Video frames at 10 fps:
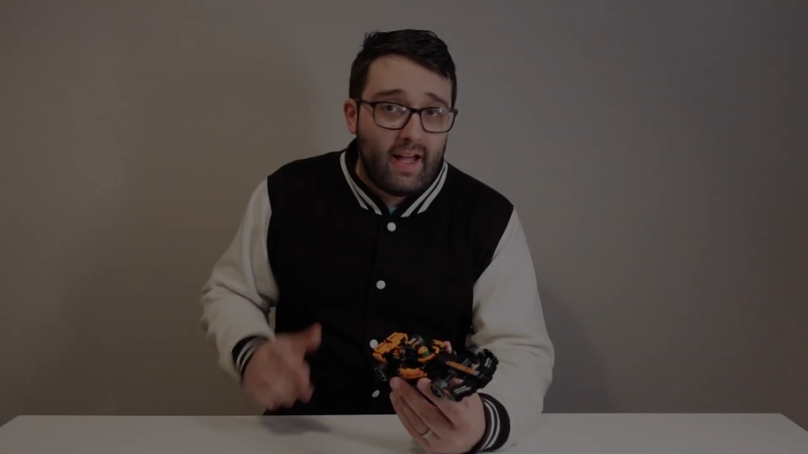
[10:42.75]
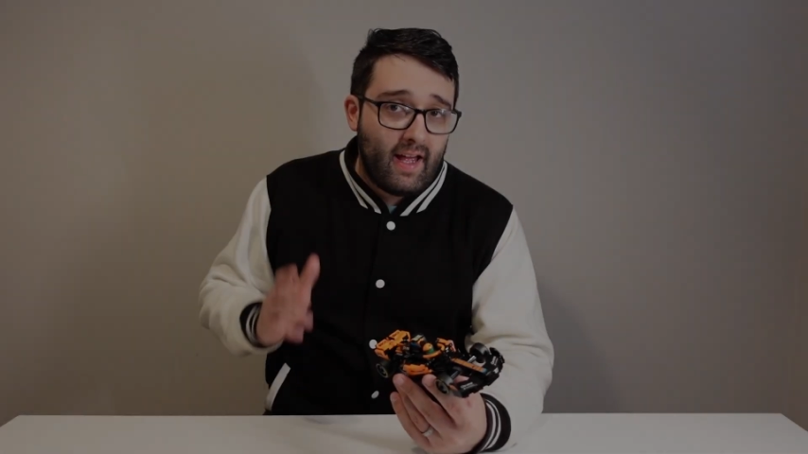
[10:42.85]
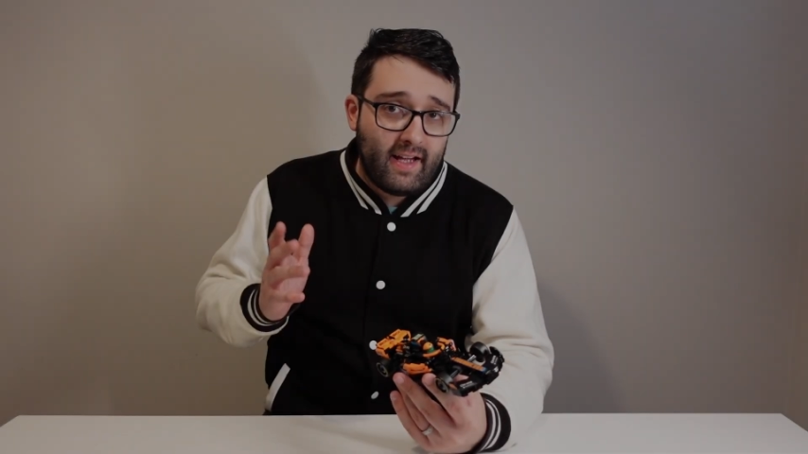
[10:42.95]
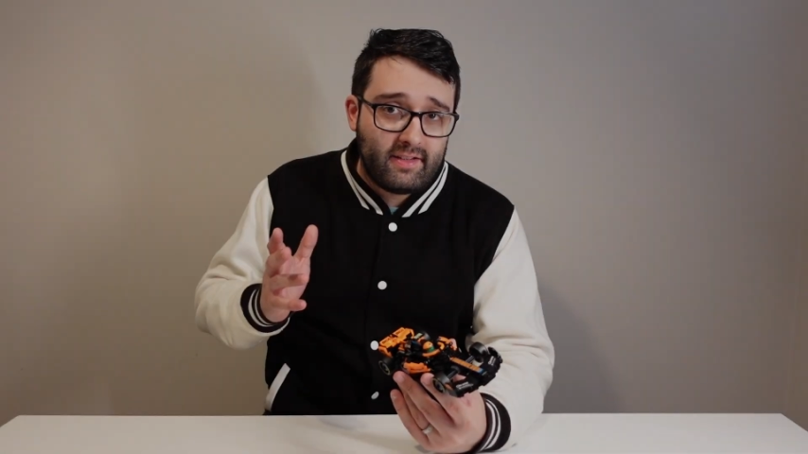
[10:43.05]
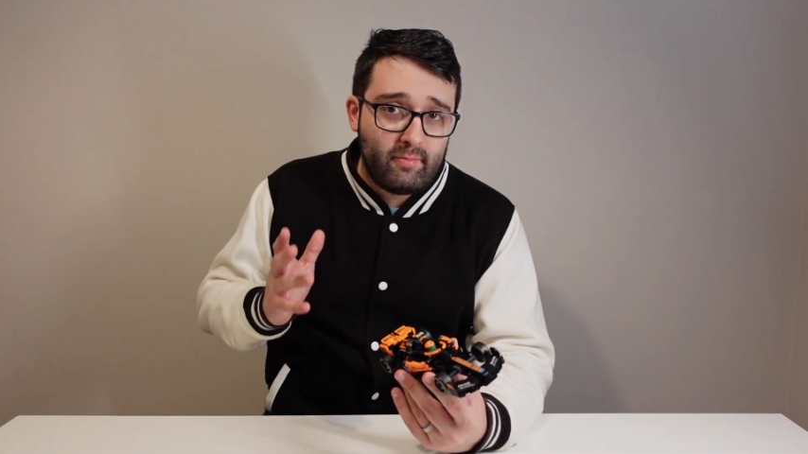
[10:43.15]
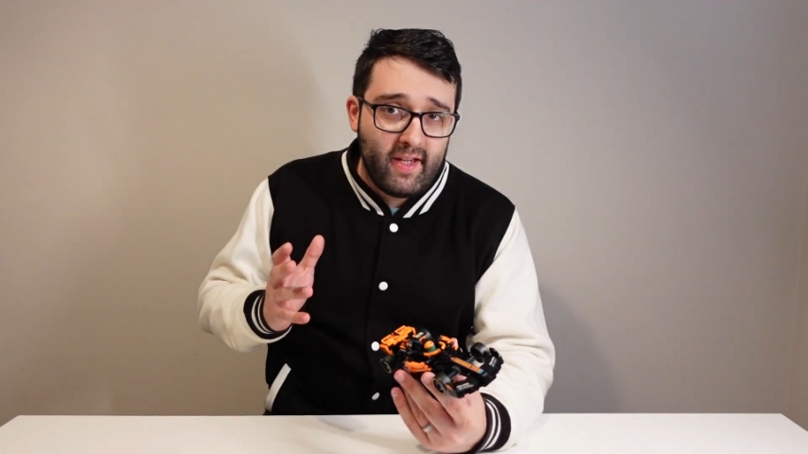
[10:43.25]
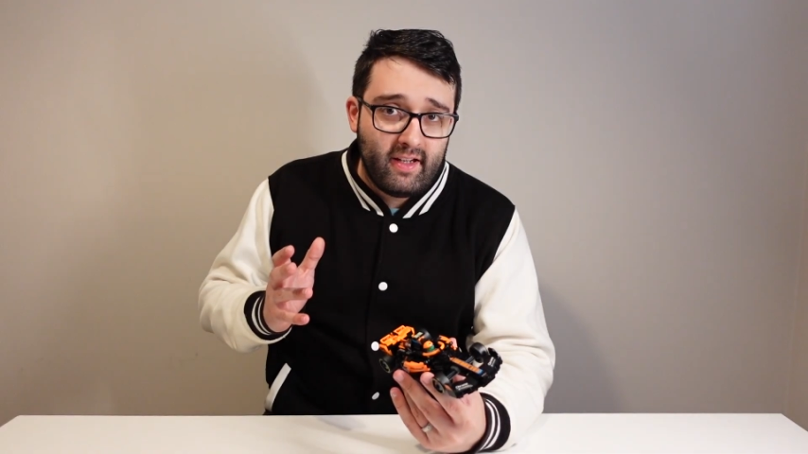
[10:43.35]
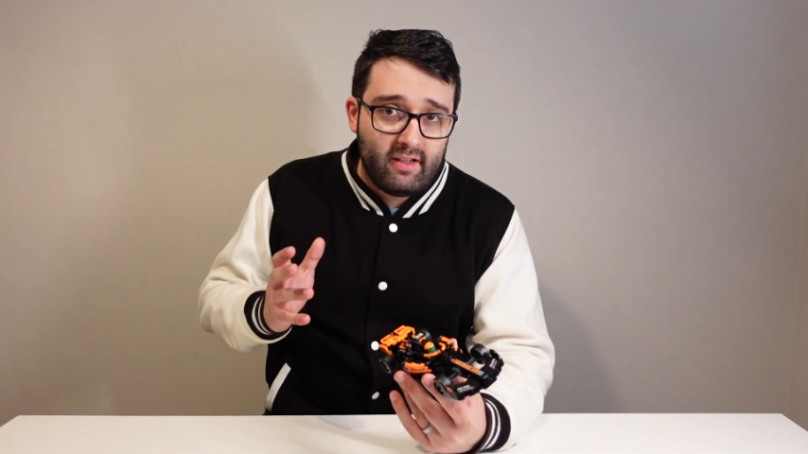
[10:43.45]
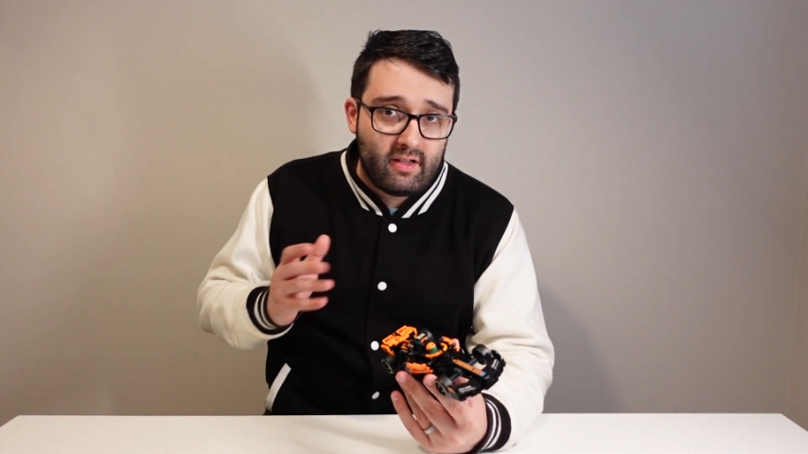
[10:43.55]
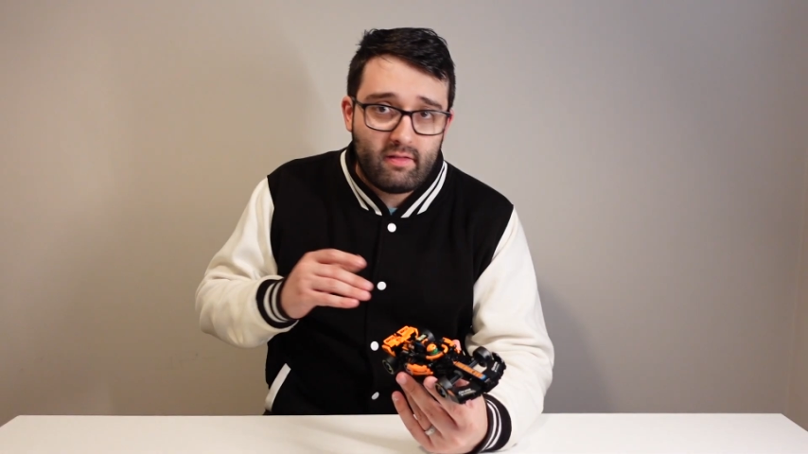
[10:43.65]
At the
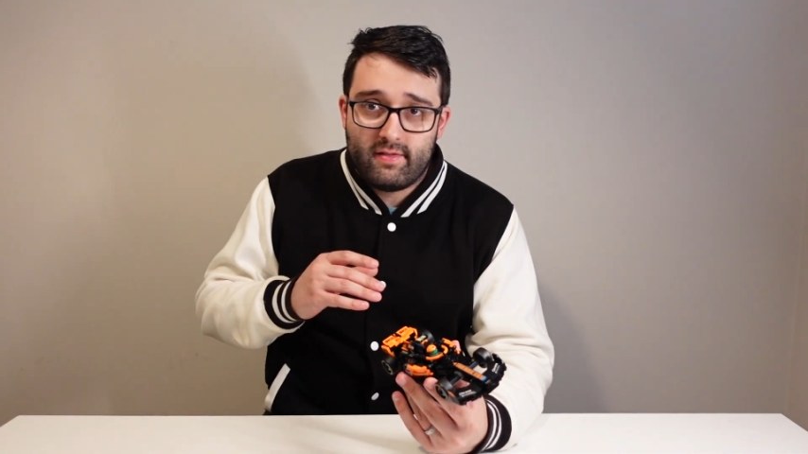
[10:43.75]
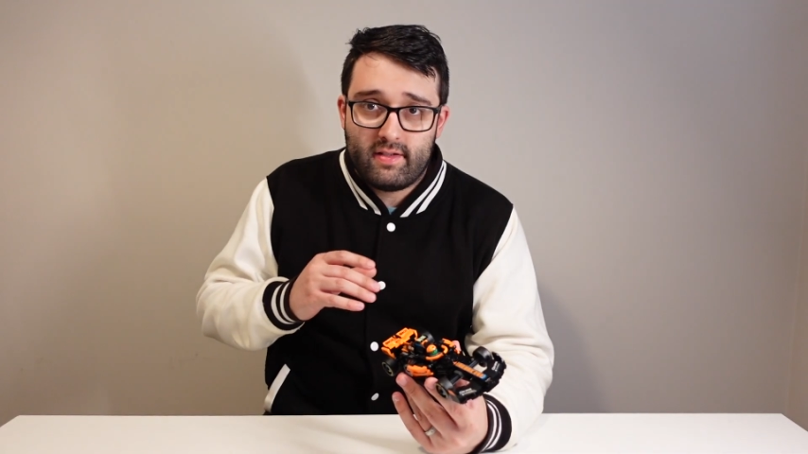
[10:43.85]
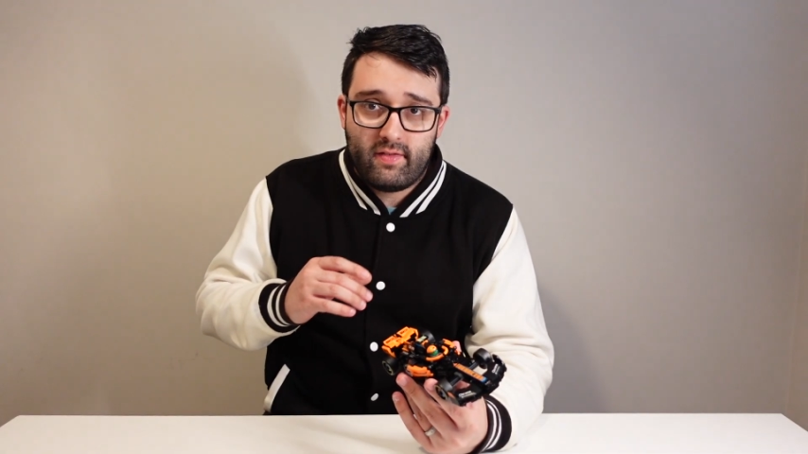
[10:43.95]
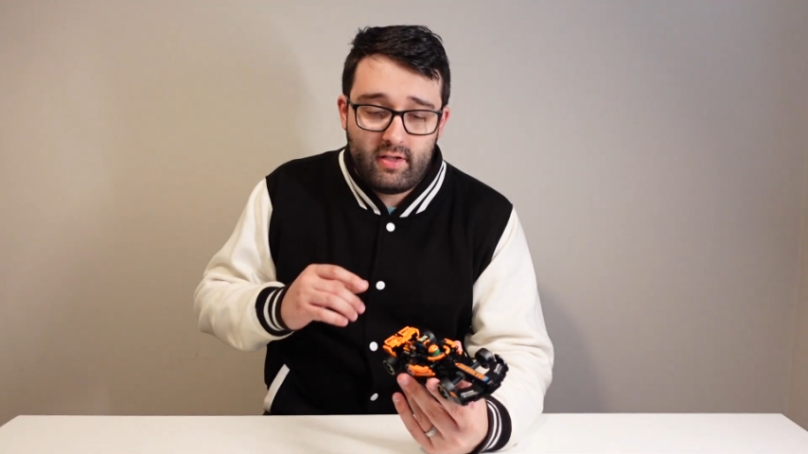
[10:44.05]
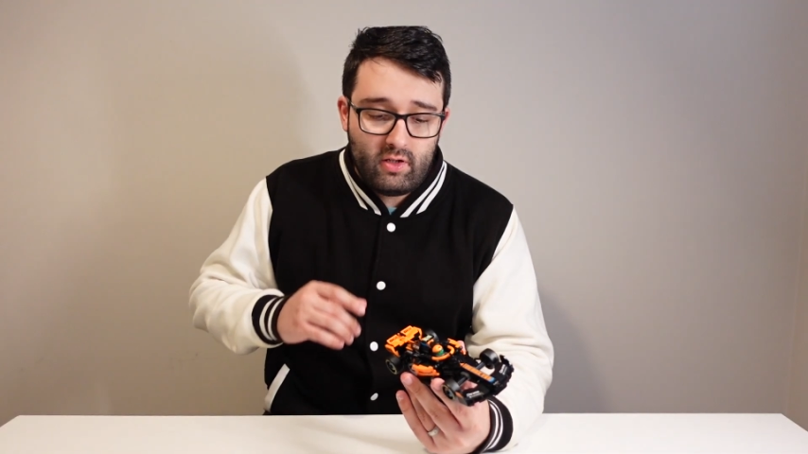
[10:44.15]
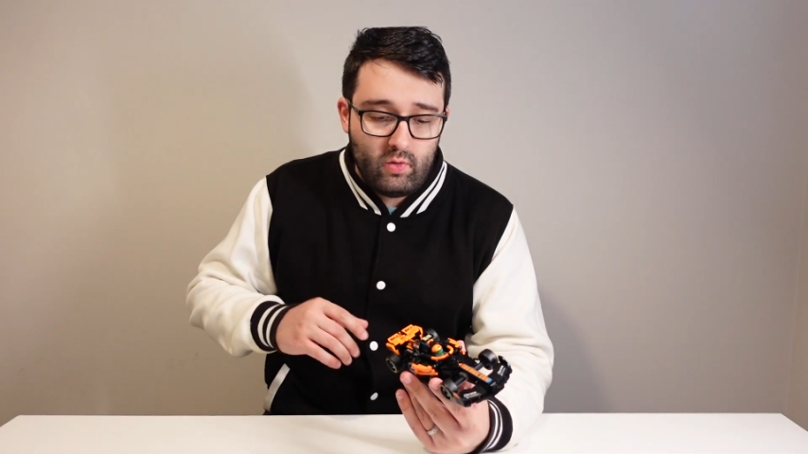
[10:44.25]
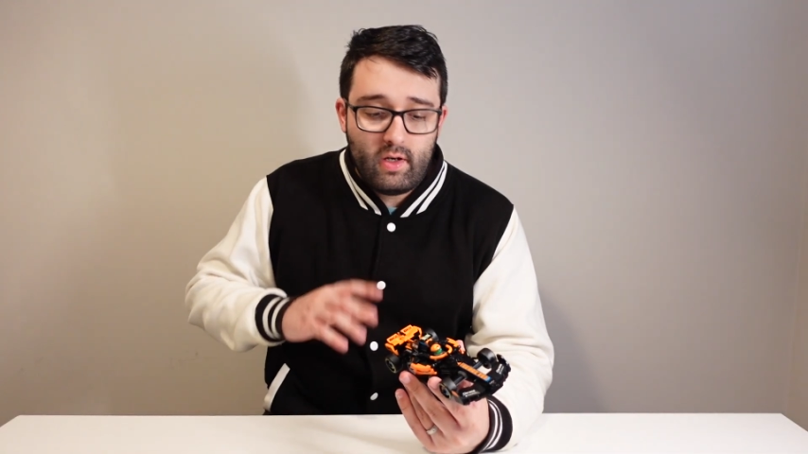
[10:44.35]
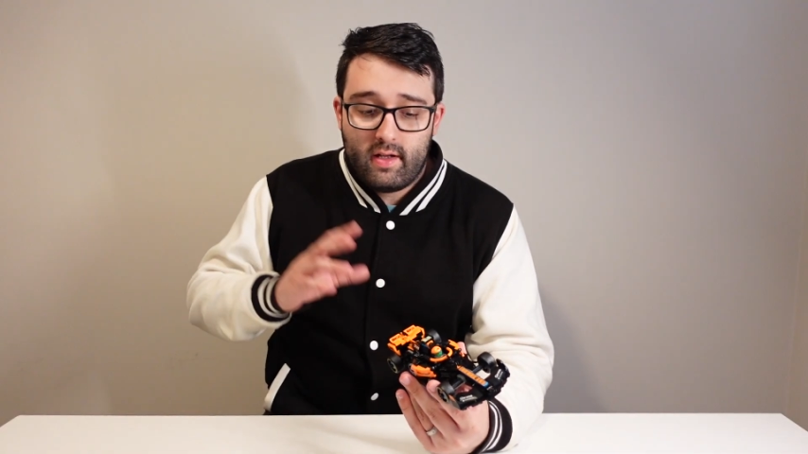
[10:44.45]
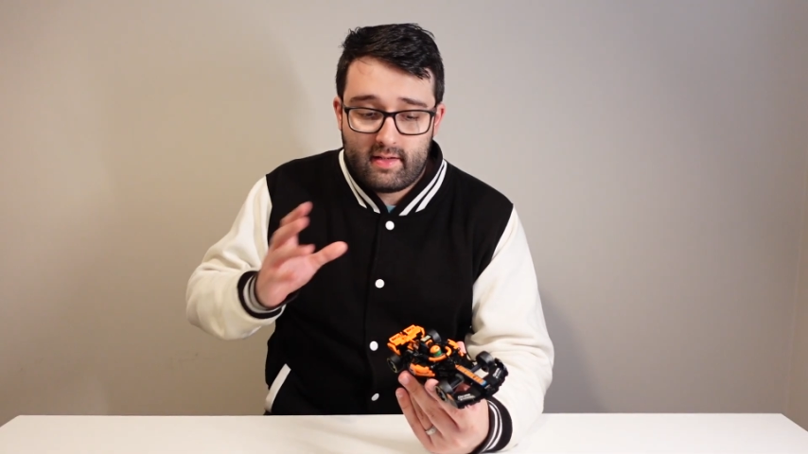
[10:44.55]
making of this video,